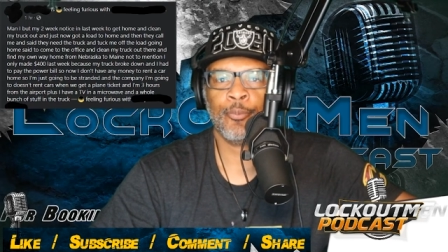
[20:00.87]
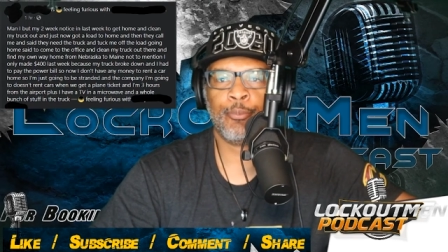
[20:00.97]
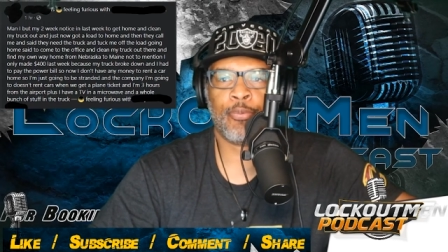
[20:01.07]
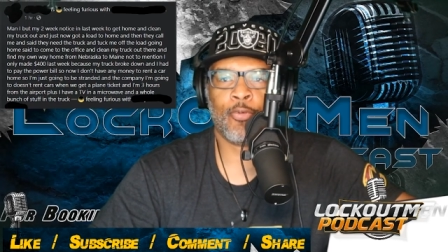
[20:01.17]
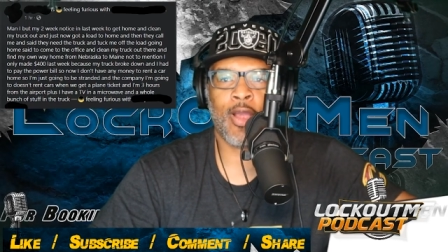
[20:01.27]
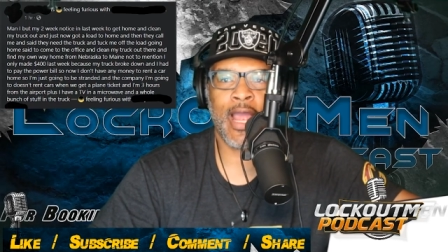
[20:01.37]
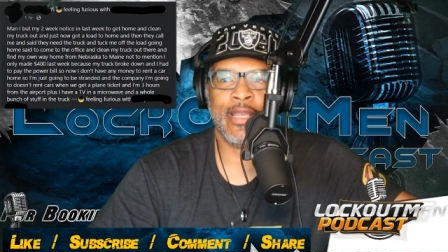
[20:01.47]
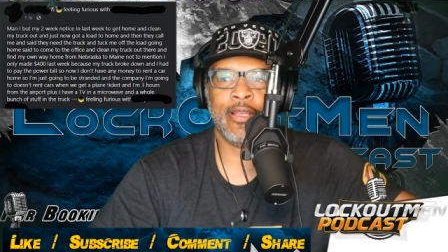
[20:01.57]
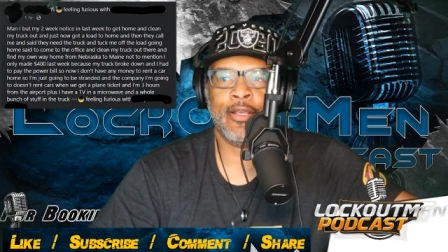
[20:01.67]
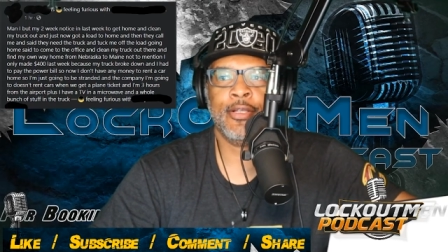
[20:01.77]

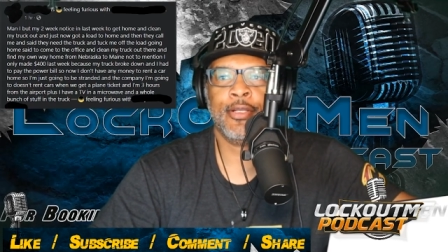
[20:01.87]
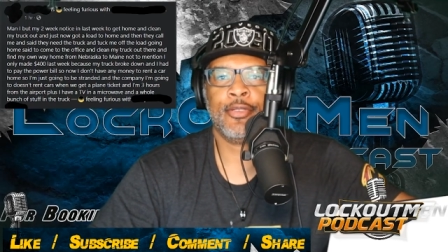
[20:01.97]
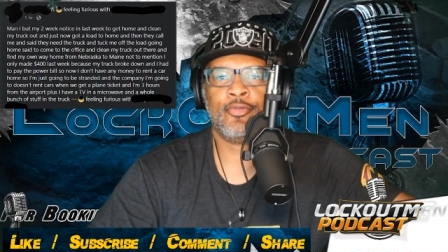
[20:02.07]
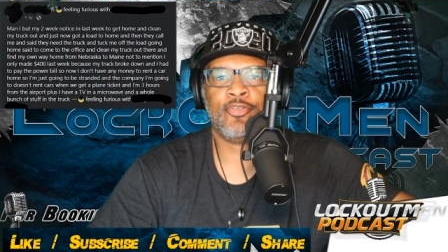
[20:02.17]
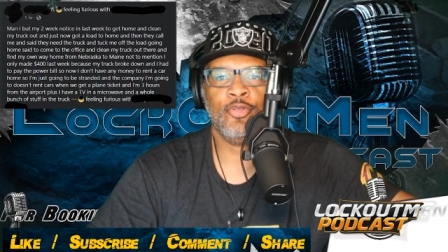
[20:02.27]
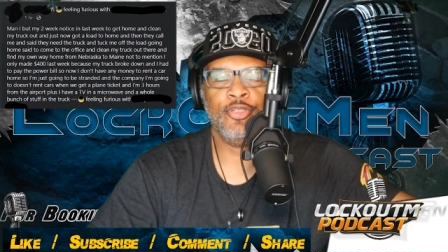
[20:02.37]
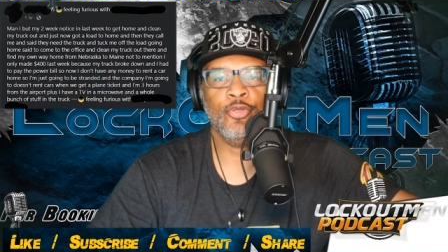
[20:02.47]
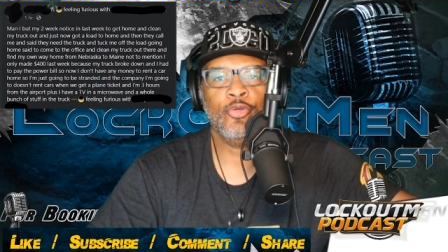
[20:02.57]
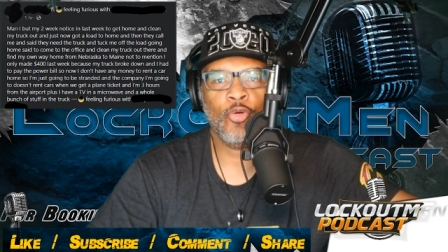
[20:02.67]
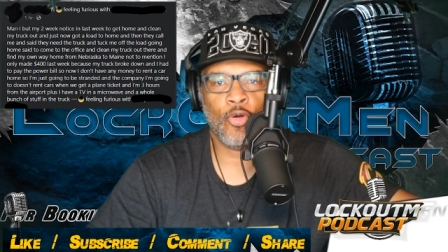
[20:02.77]
prior to
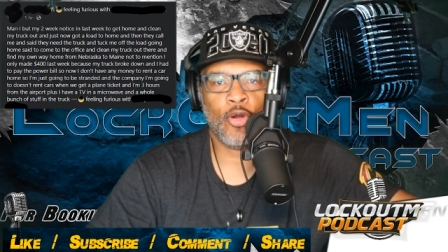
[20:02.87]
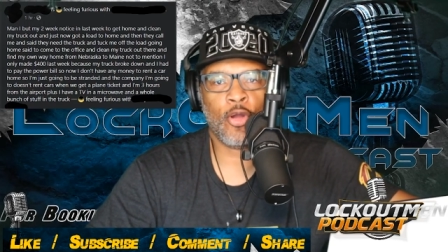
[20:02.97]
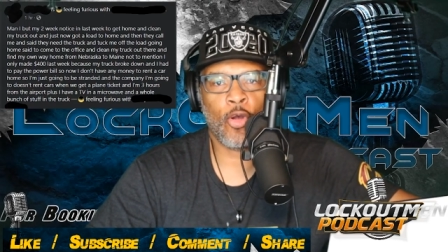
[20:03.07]
you going